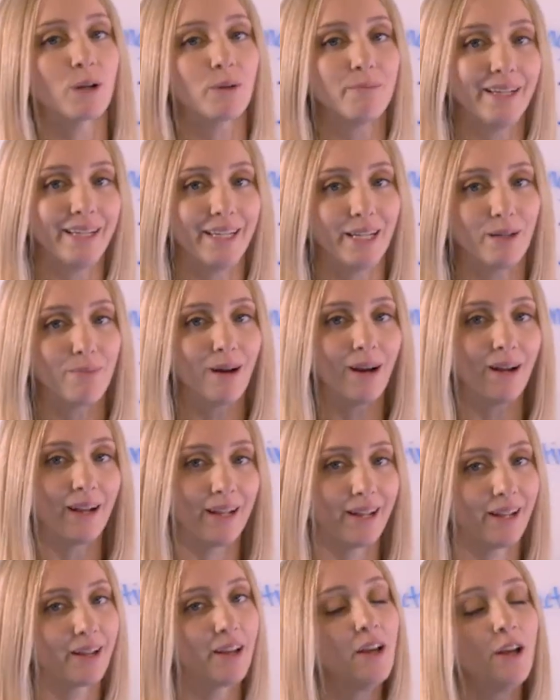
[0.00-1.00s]
media
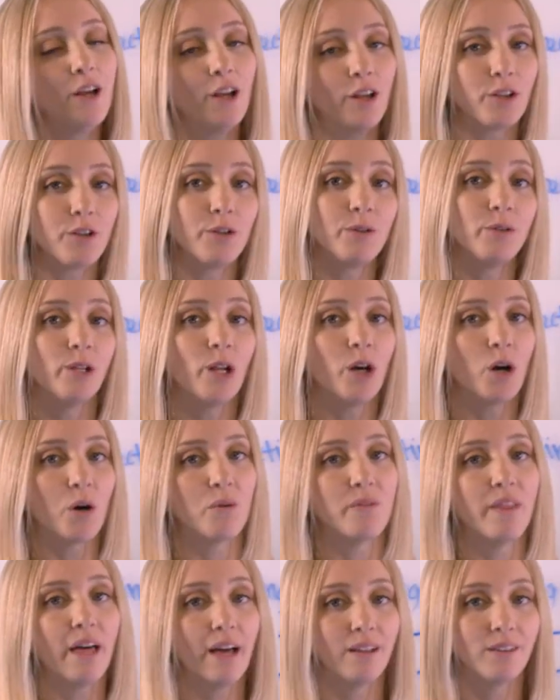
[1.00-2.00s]
buying, you
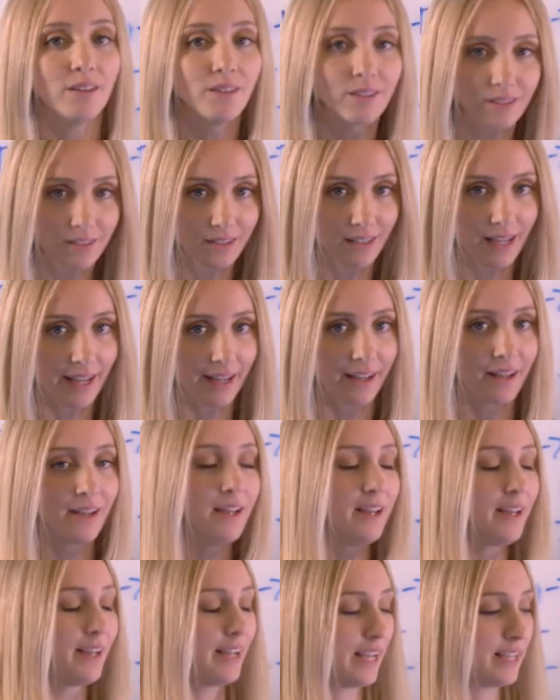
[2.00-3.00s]
know that a lookalike
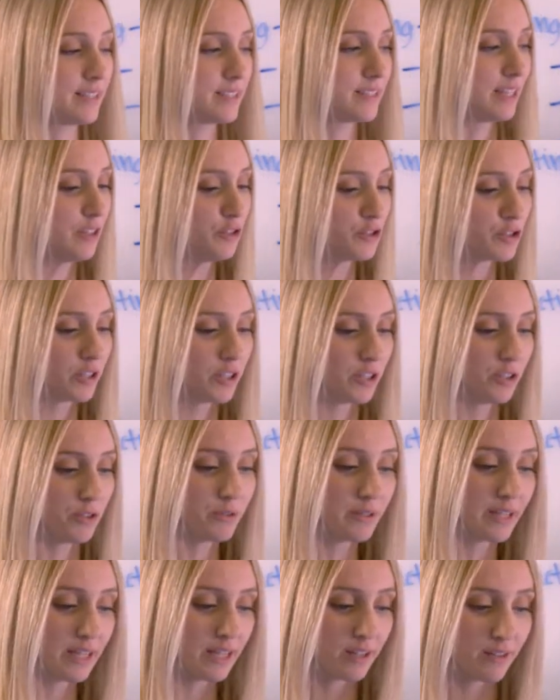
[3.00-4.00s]
is essentially
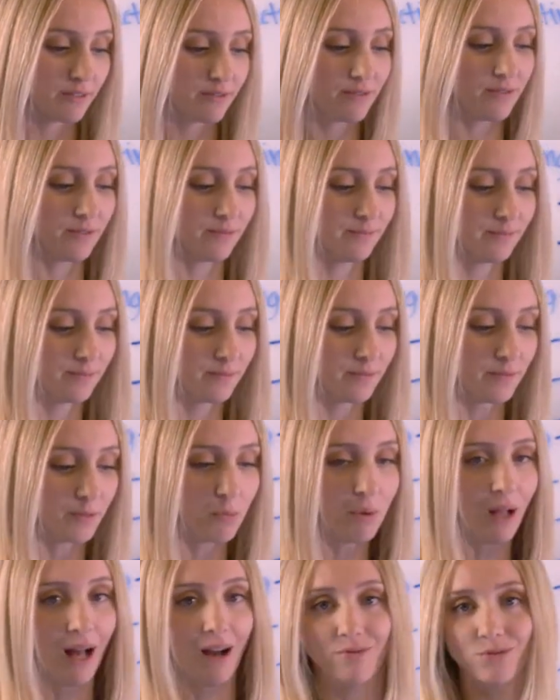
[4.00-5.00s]
you give the
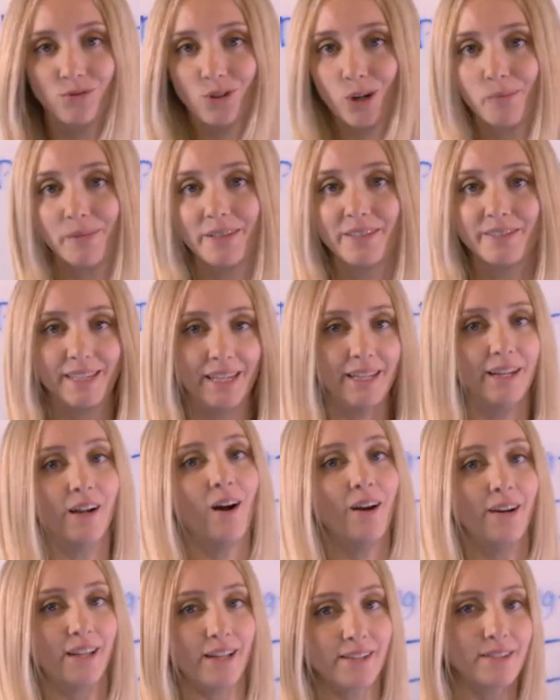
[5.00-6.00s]
platform a seed
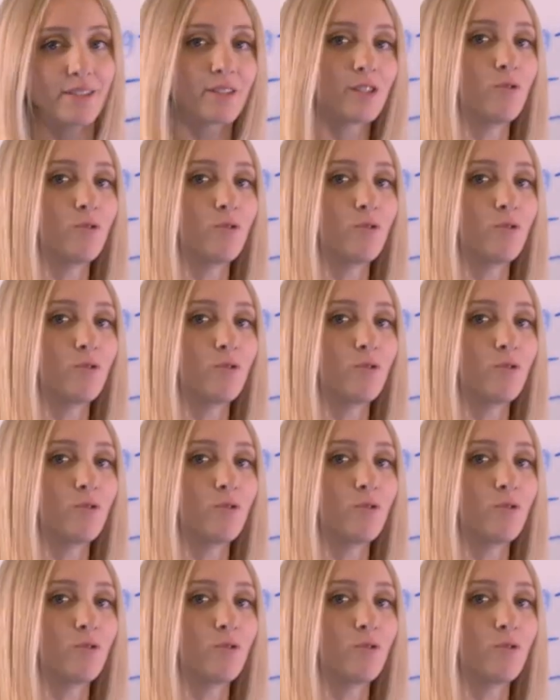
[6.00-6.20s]
audience.